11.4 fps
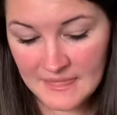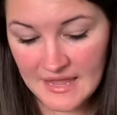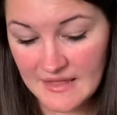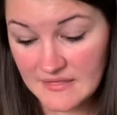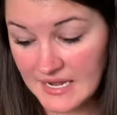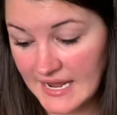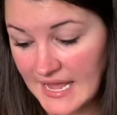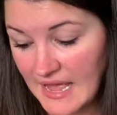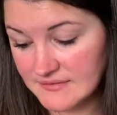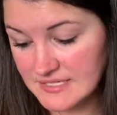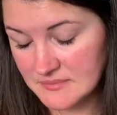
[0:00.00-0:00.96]
and then I
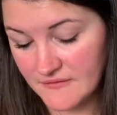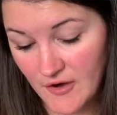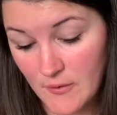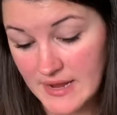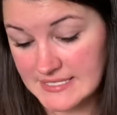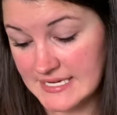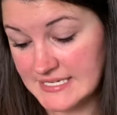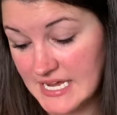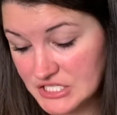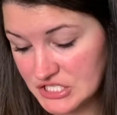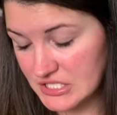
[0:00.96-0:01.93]
have some of our
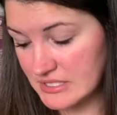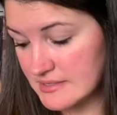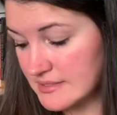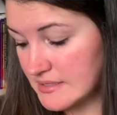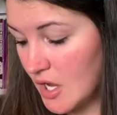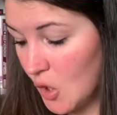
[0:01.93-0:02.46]
recitations,